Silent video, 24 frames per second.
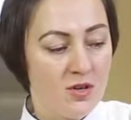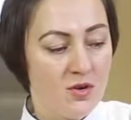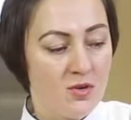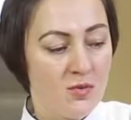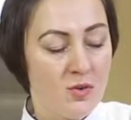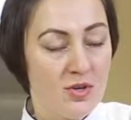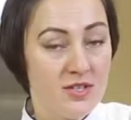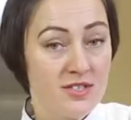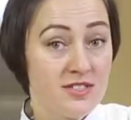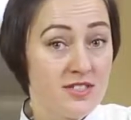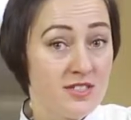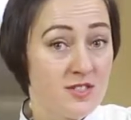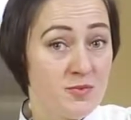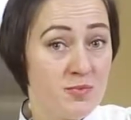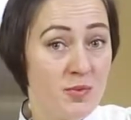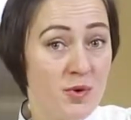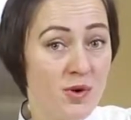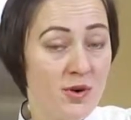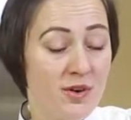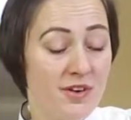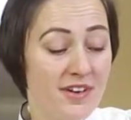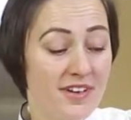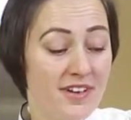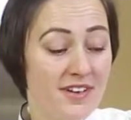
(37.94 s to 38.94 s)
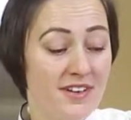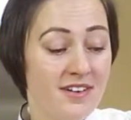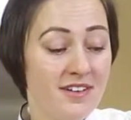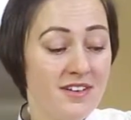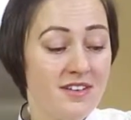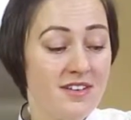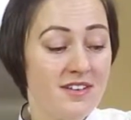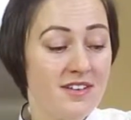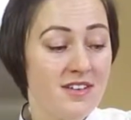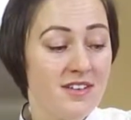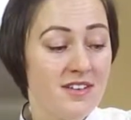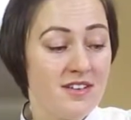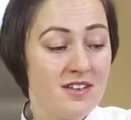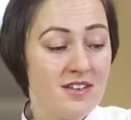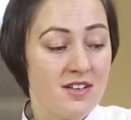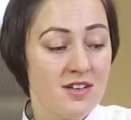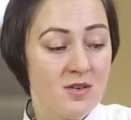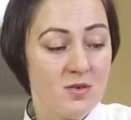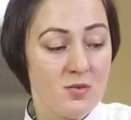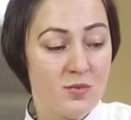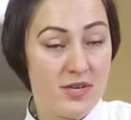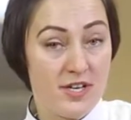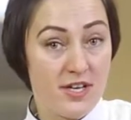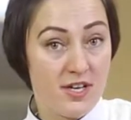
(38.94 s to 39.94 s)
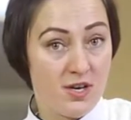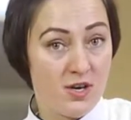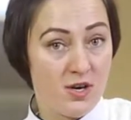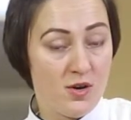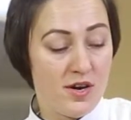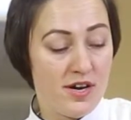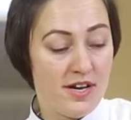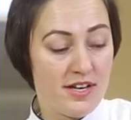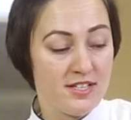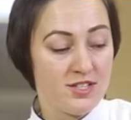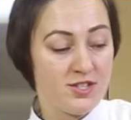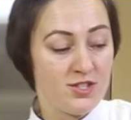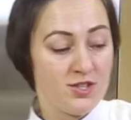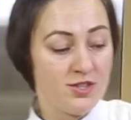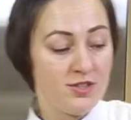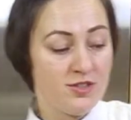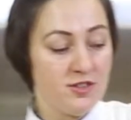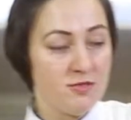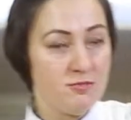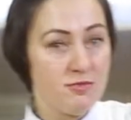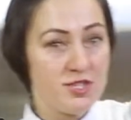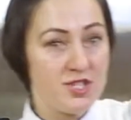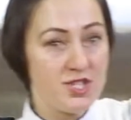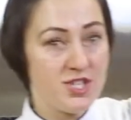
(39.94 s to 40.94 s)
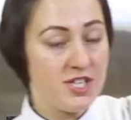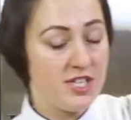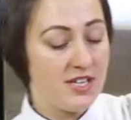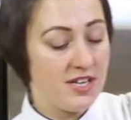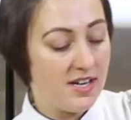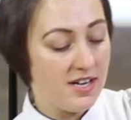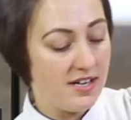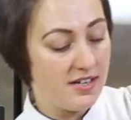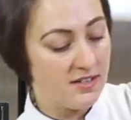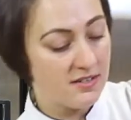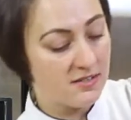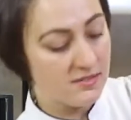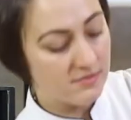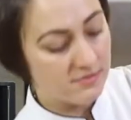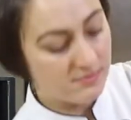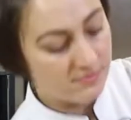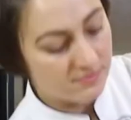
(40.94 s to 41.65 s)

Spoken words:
Once it's poured in, we can go ahead and turn the machine on